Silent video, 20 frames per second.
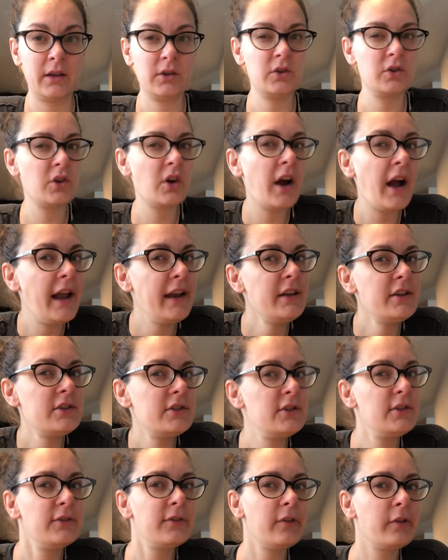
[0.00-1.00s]
I tried to
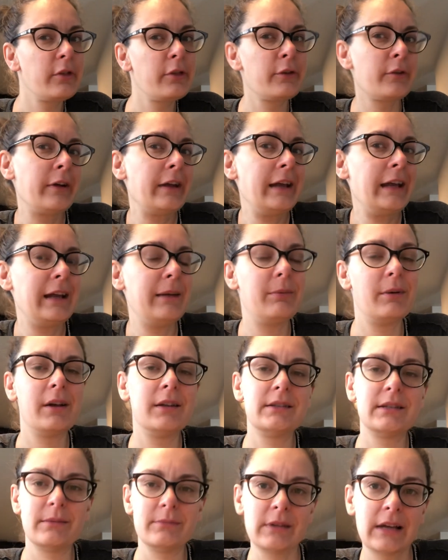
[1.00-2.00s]
shoot for 3,
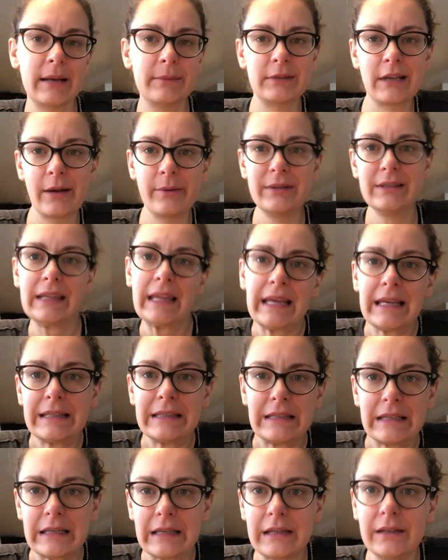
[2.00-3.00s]
but sometimes I was
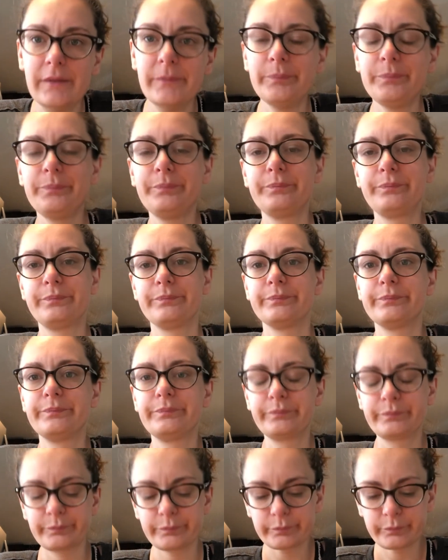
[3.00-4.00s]
lazy.
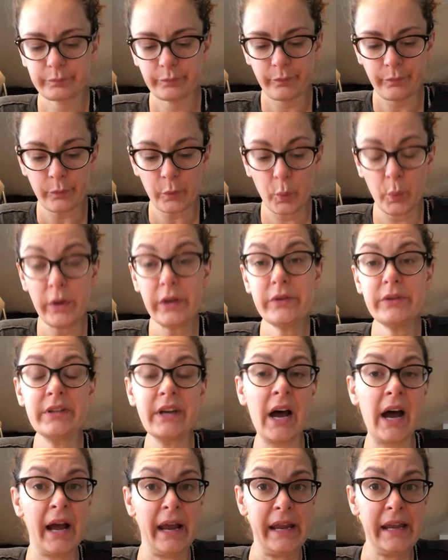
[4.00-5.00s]
We used
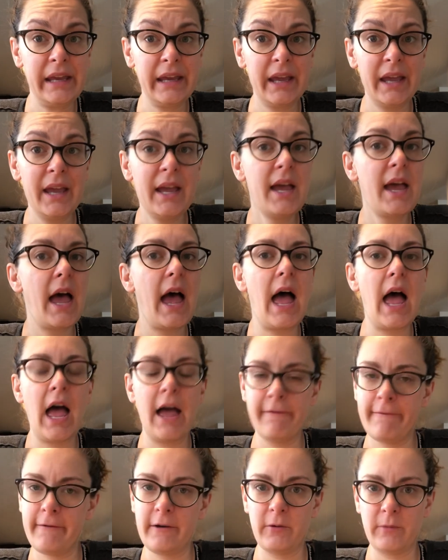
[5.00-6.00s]
to hike
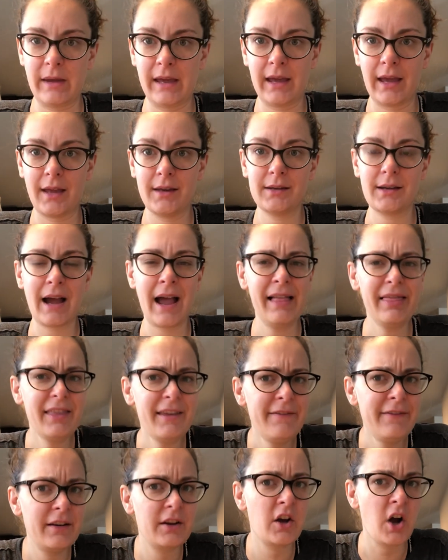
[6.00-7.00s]
every weekend. I
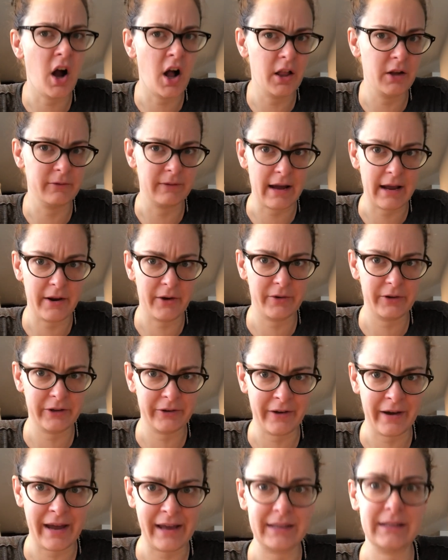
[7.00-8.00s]
live in Colorado,
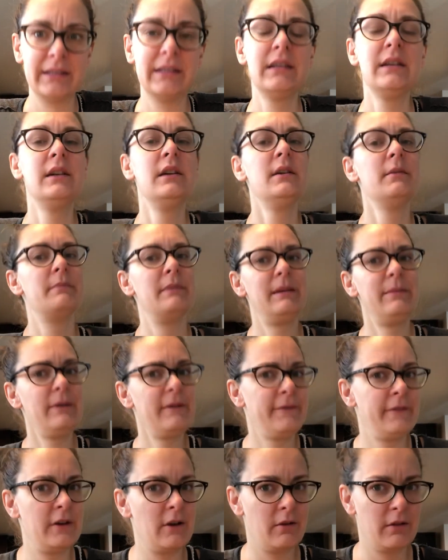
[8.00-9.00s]
you guys.
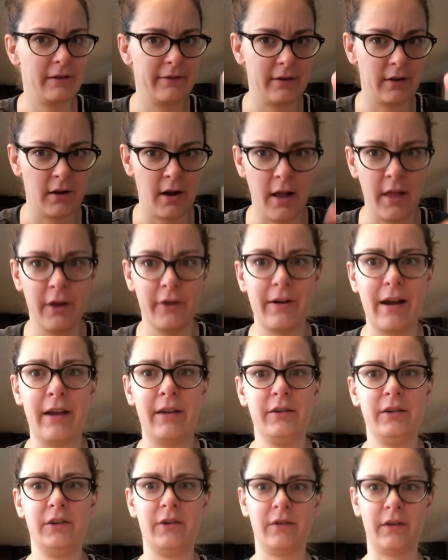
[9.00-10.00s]
Maybe if you don't live in
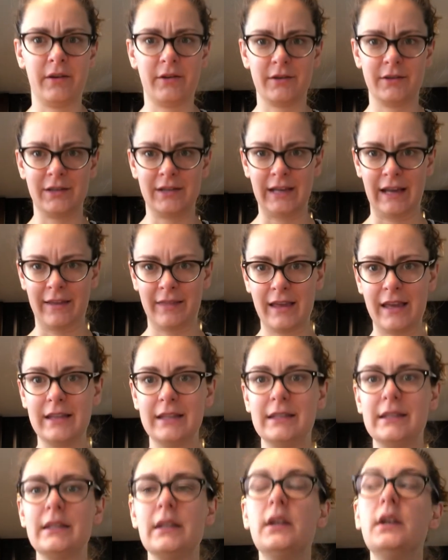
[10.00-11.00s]
Colorado, you don't understand this.